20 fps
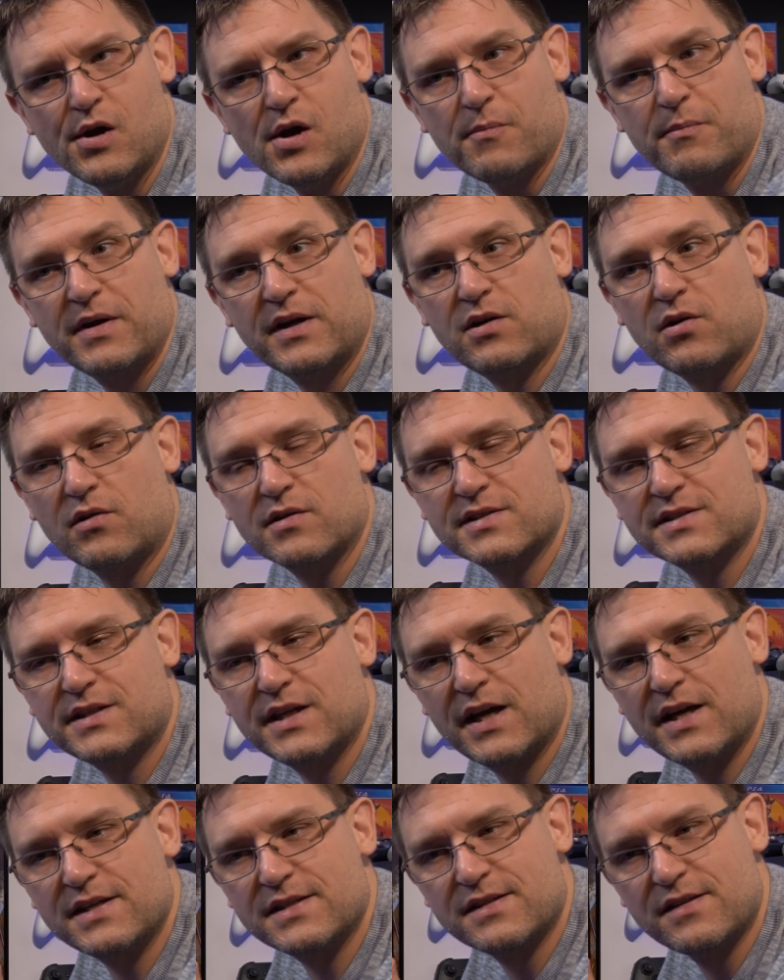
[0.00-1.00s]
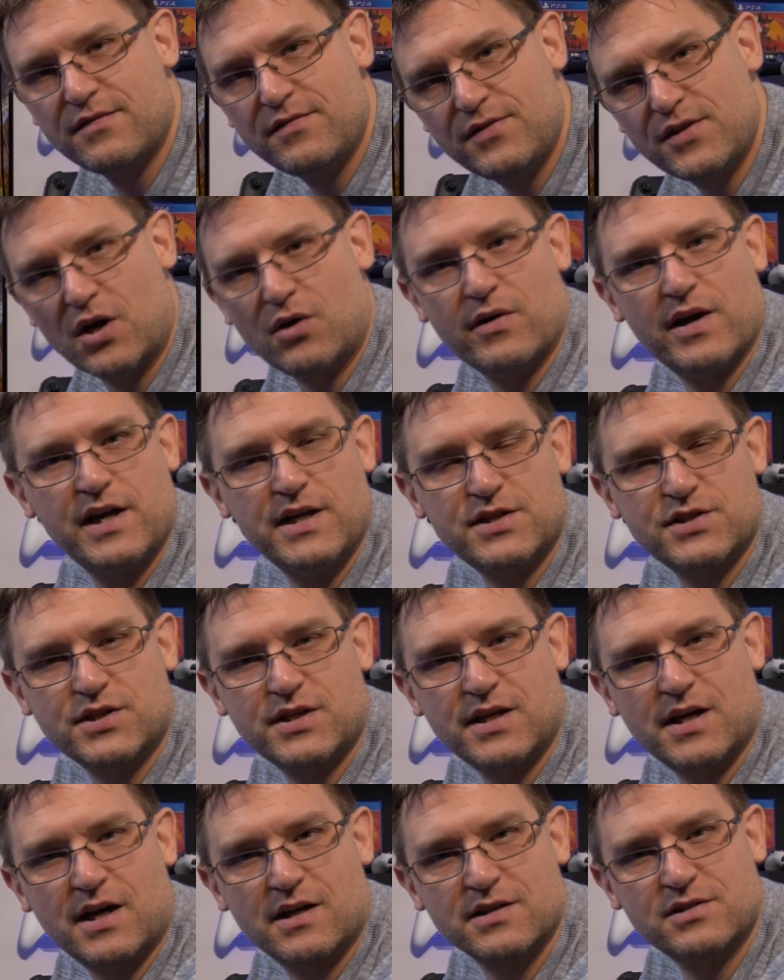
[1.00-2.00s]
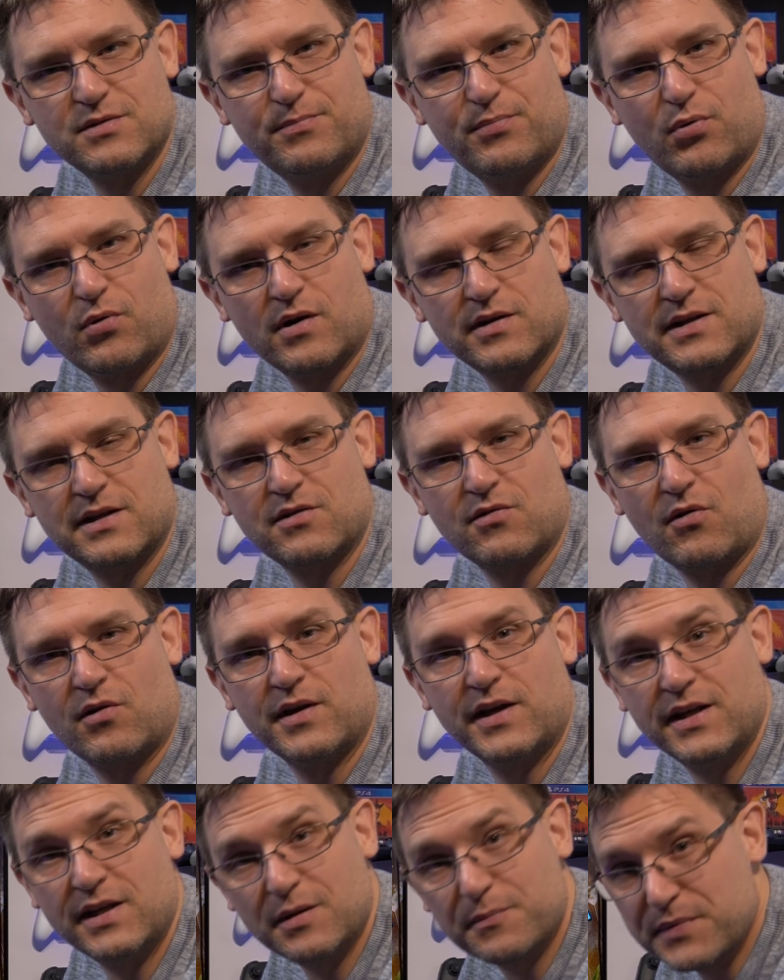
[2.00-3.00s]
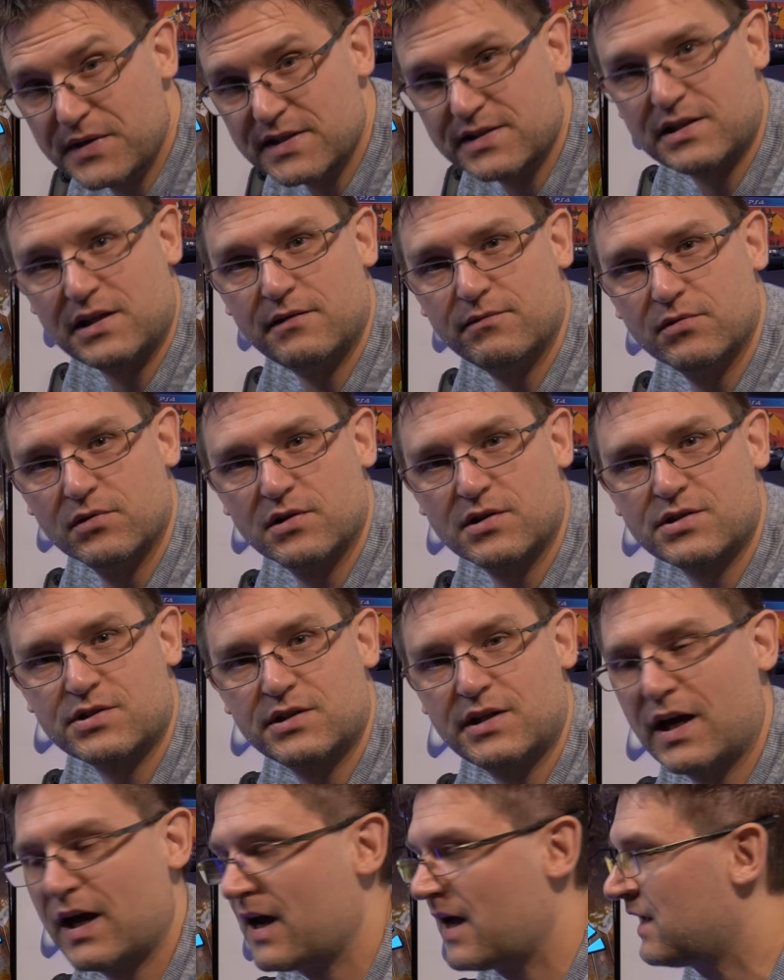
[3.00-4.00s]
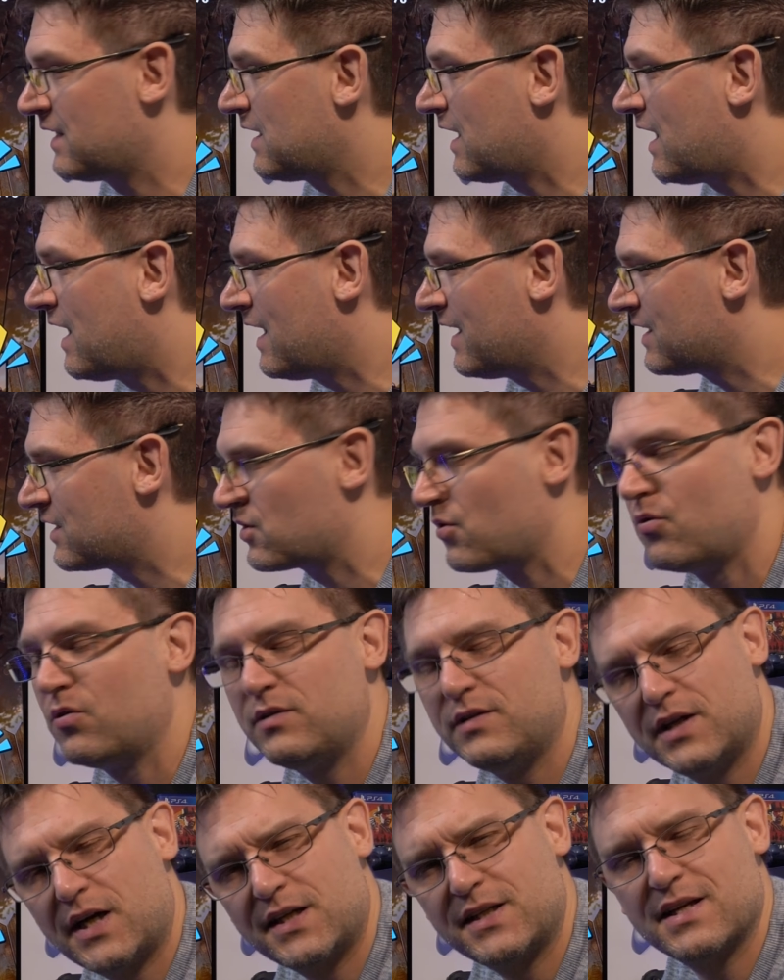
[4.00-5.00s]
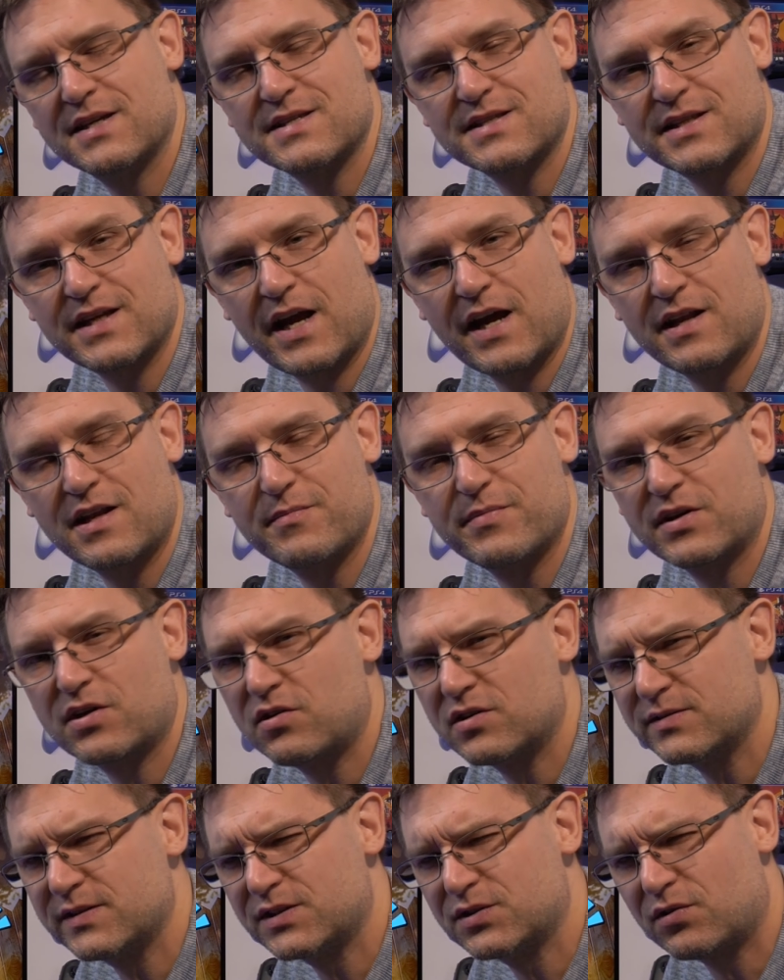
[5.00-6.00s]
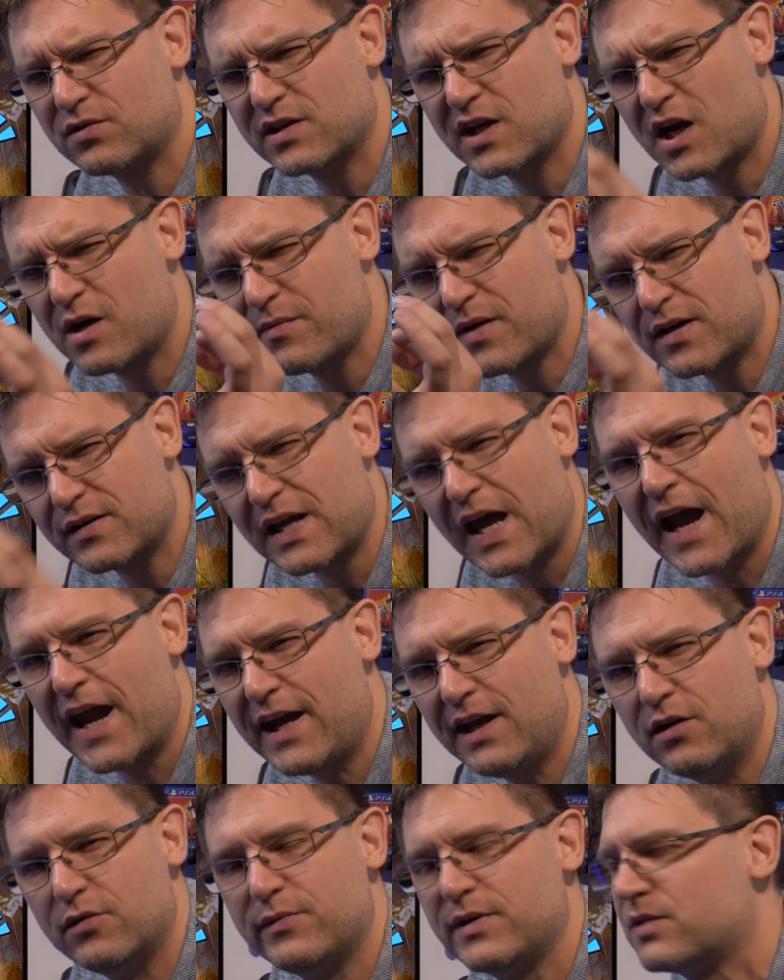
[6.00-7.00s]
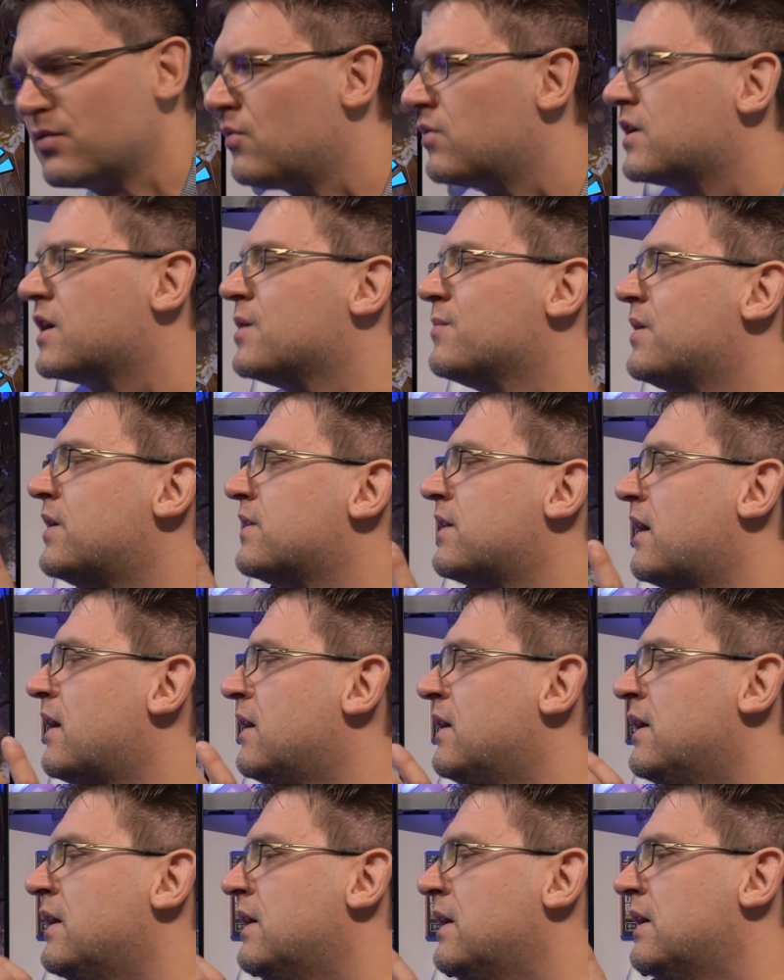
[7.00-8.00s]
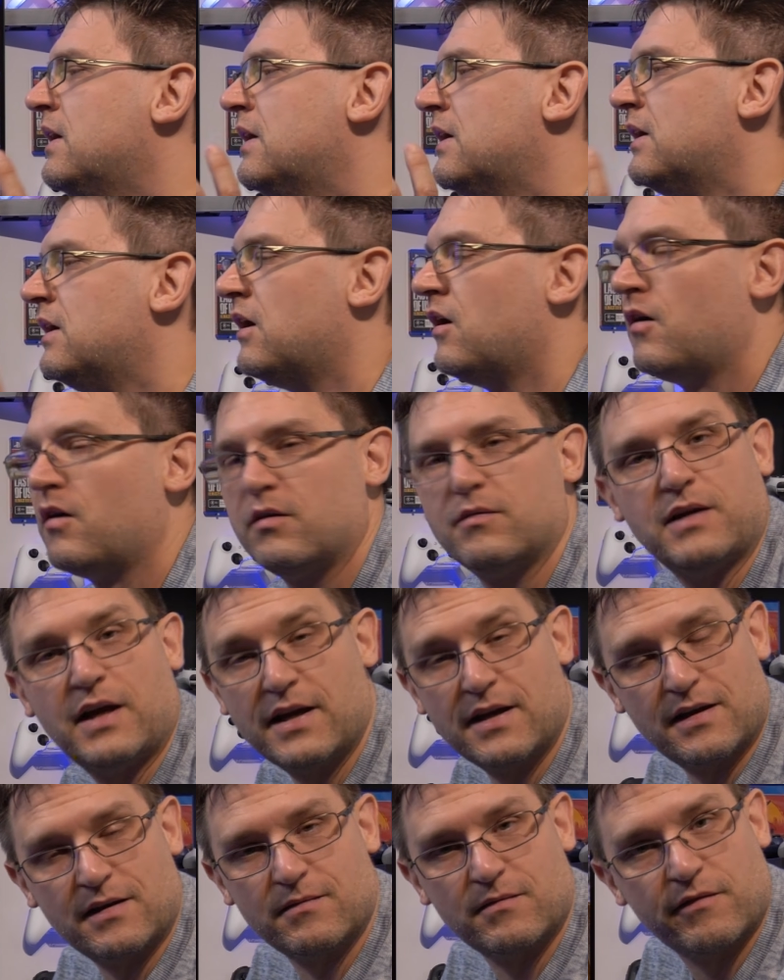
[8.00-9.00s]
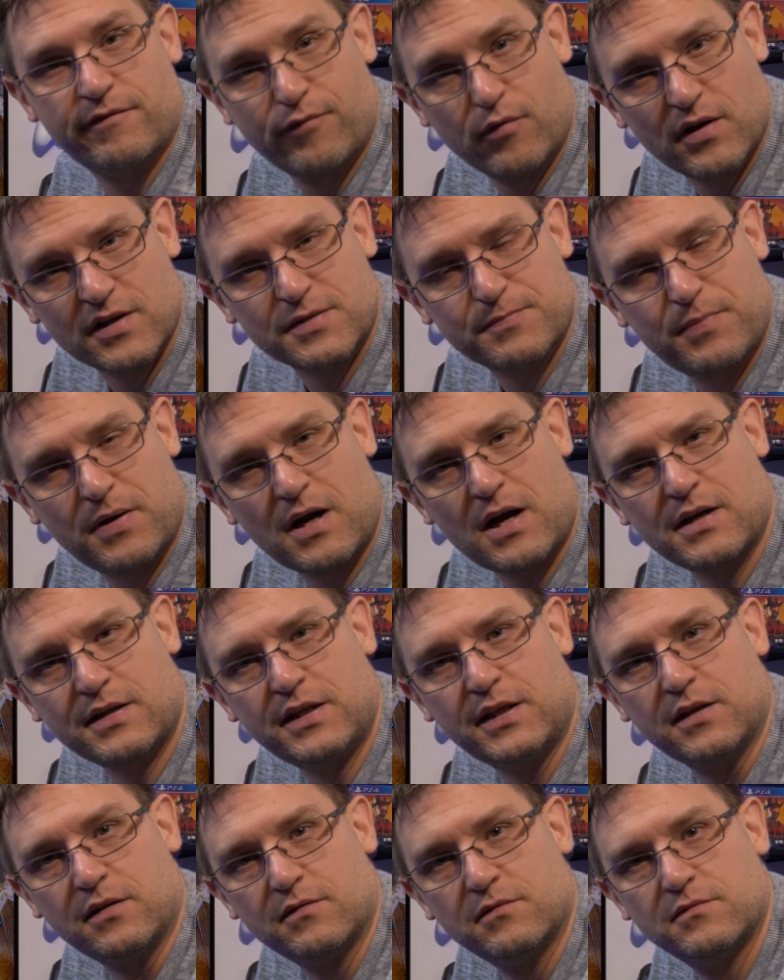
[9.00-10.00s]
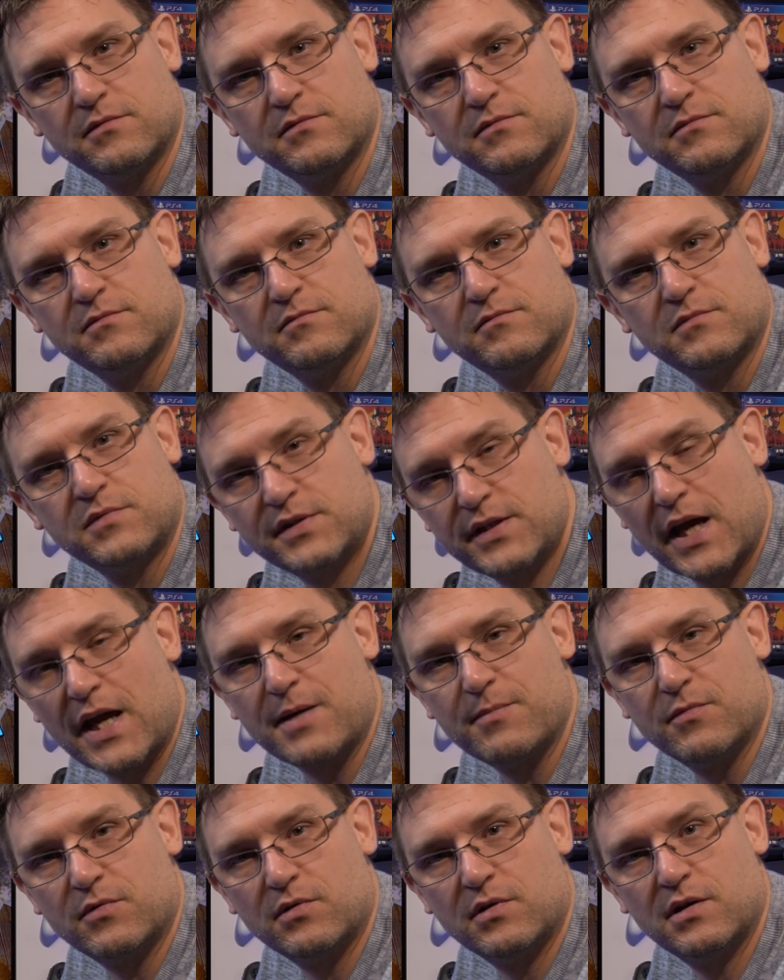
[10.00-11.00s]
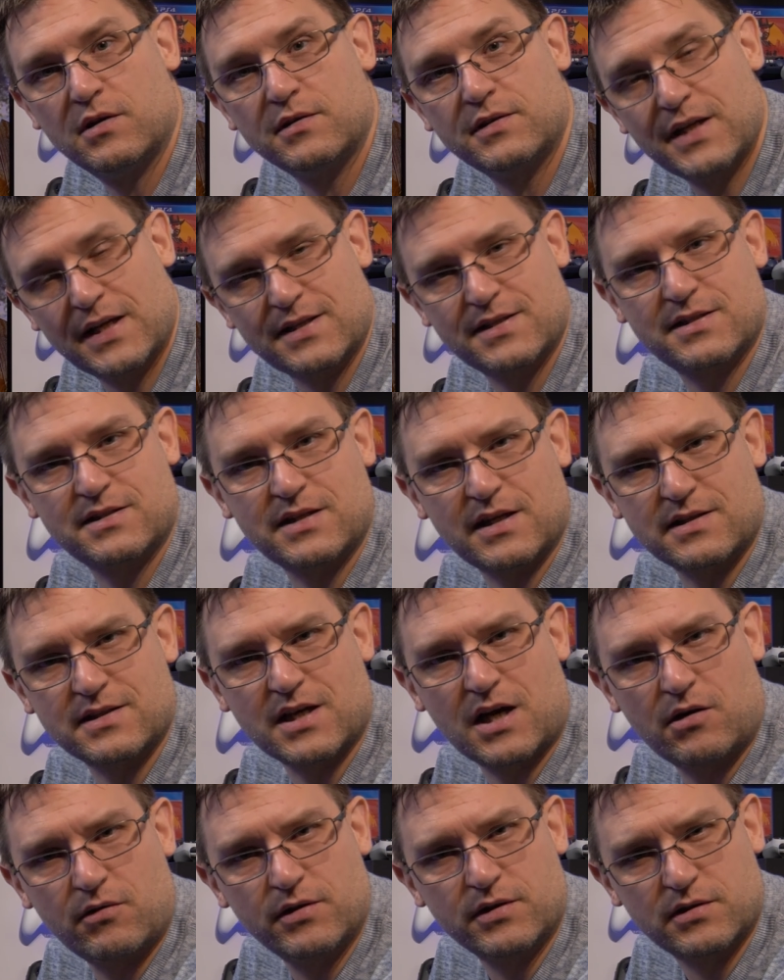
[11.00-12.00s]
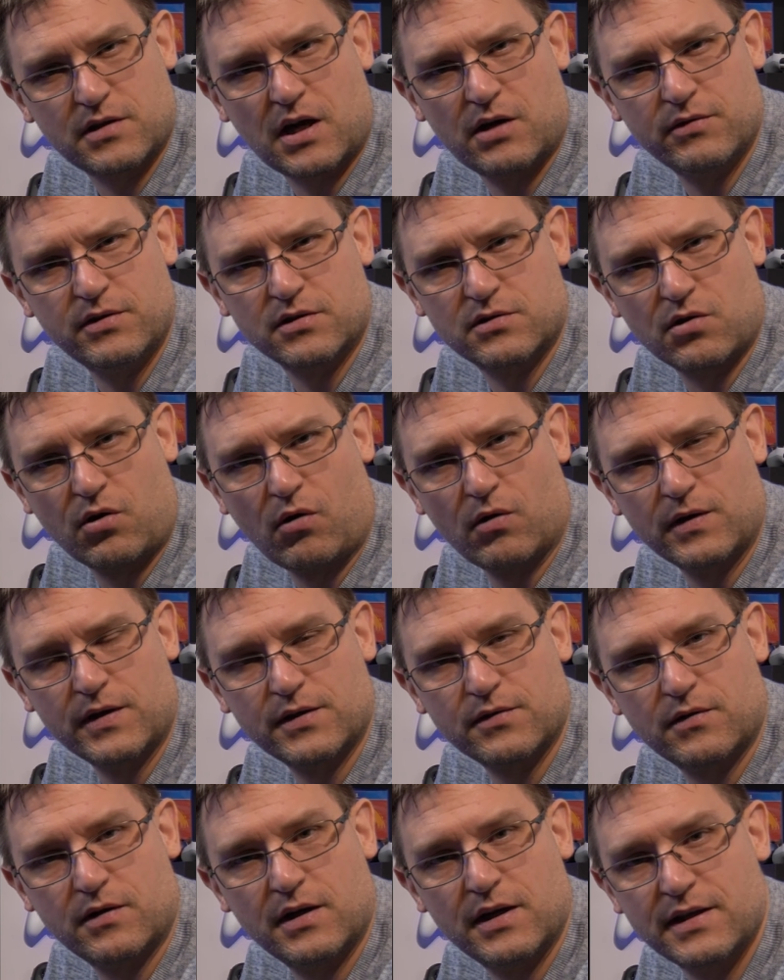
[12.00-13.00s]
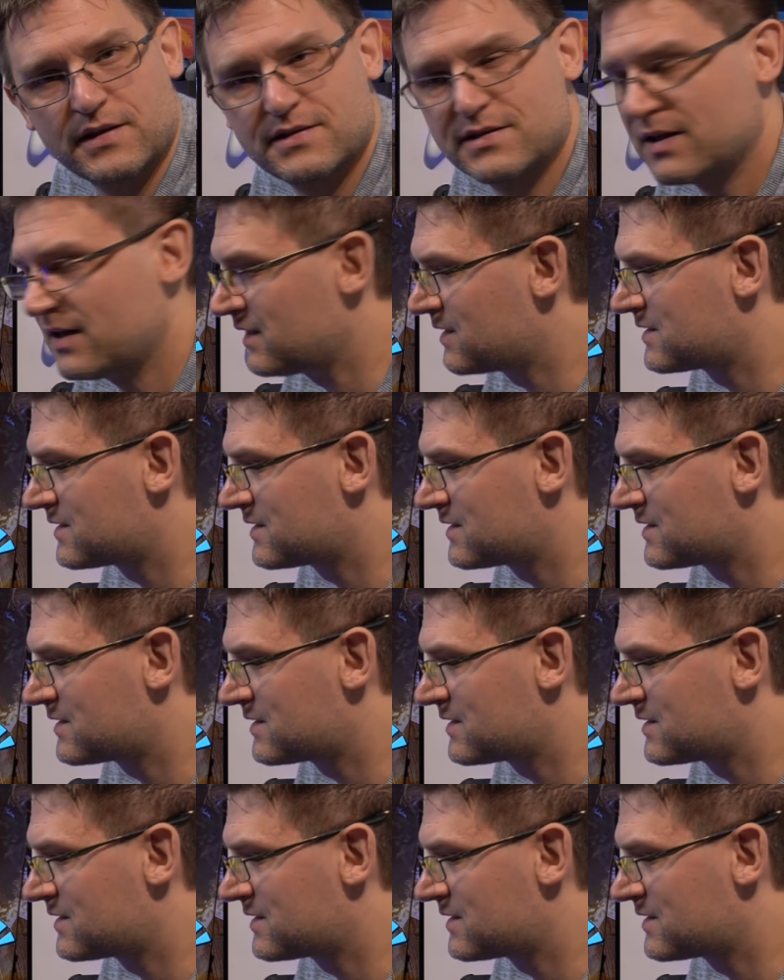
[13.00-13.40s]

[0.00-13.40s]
because there is no HDR support at all in the PC version, and I couldn't understand it, because we're talking about Halo, we're talking about a first party game, or that's how you call it, or it's